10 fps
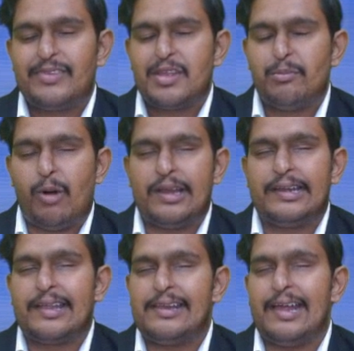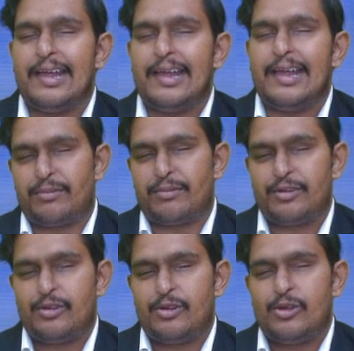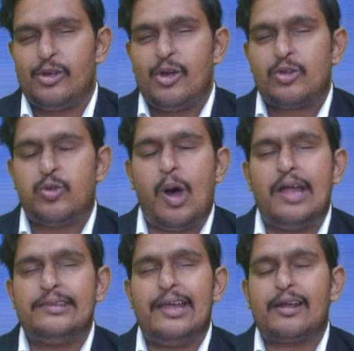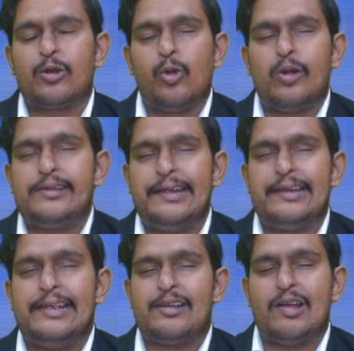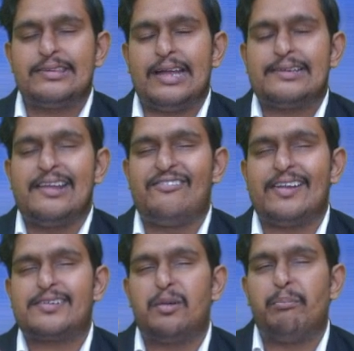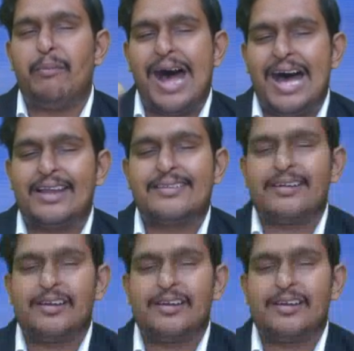monetary items. So on the closing date, on 31st March,